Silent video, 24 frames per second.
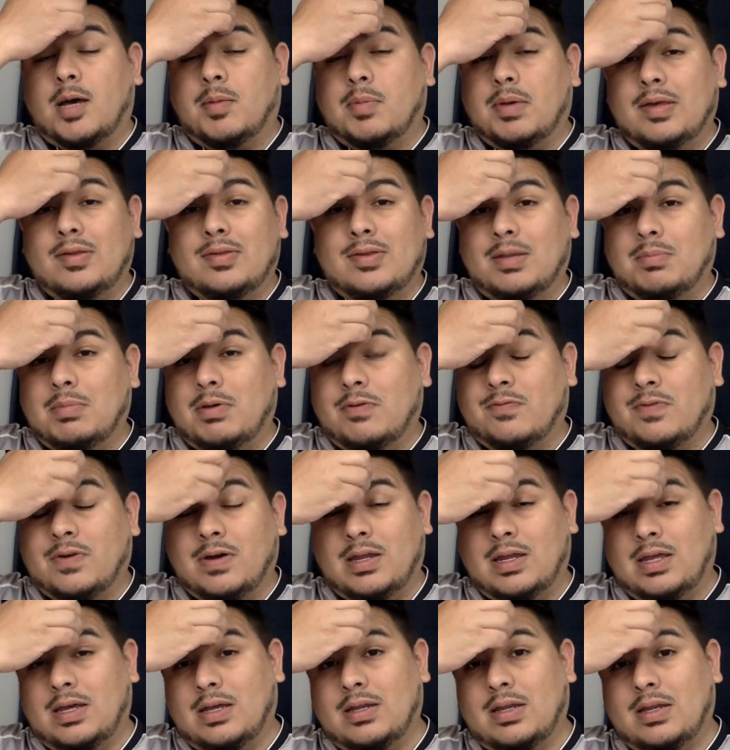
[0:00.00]
He's going to be
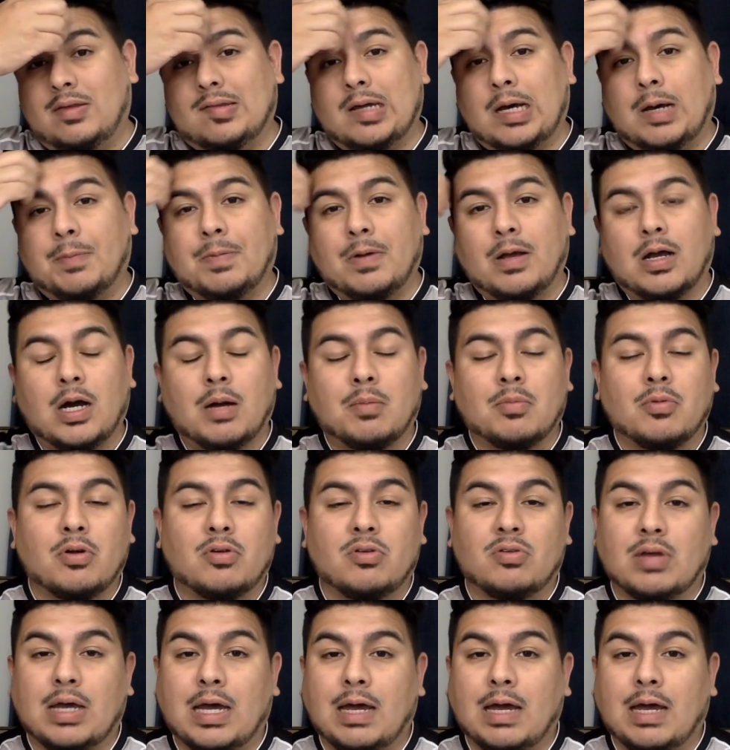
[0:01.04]
fighting these up-and-comers.